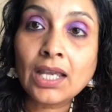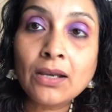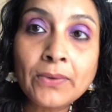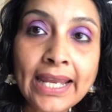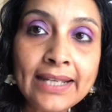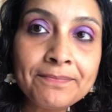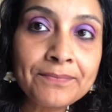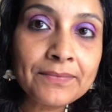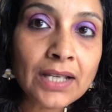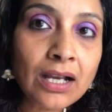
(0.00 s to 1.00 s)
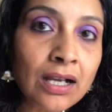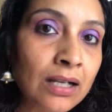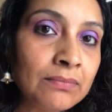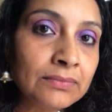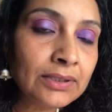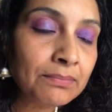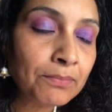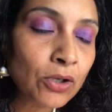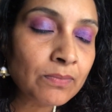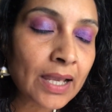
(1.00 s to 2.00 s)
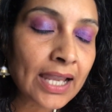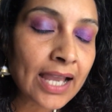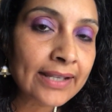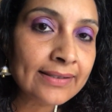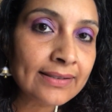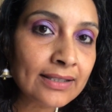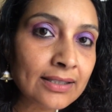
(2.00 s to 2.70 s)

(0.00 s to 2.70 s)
Okay, both my eyes